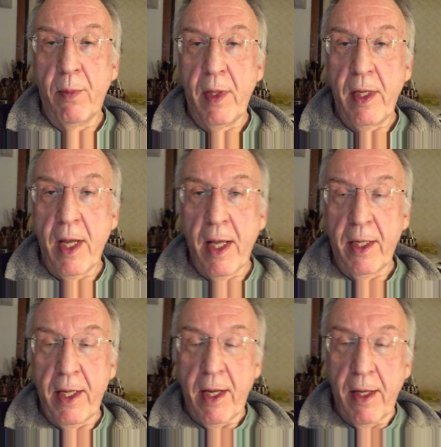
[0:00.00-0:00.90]
he had a
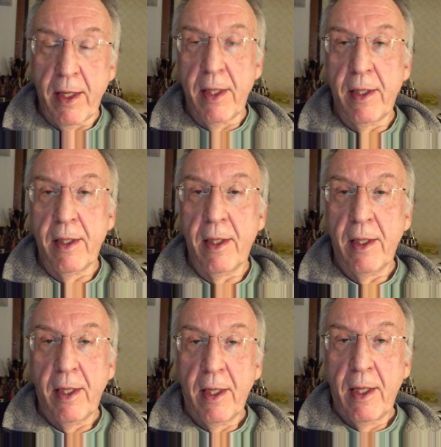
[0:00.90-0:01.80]
kid, and
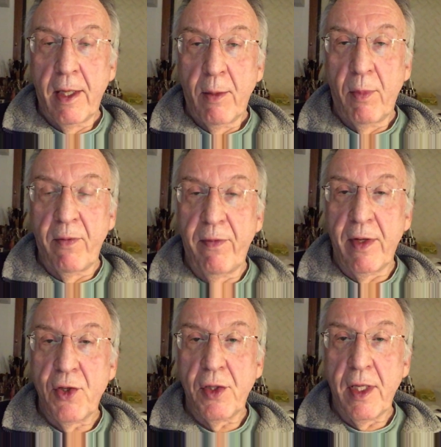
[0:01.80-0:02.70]
but
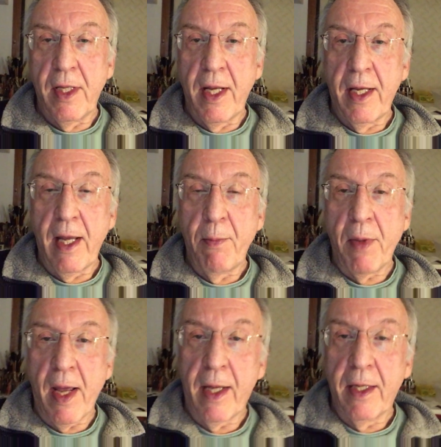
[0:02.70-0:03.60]
eventually they came
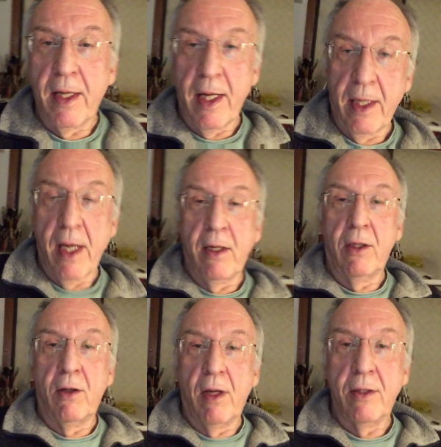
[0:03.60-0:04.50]
back, and I kind of
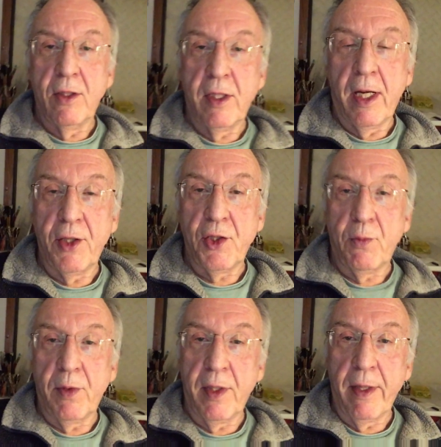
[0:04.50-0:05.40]
lost touch
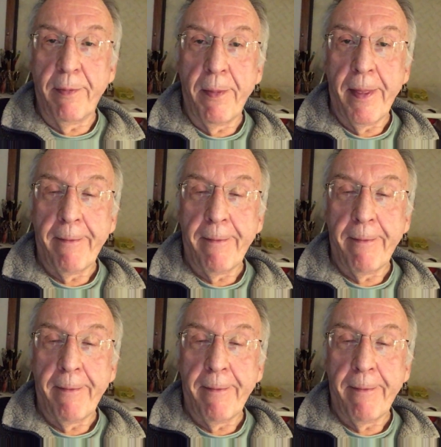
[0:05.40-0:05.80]
with them.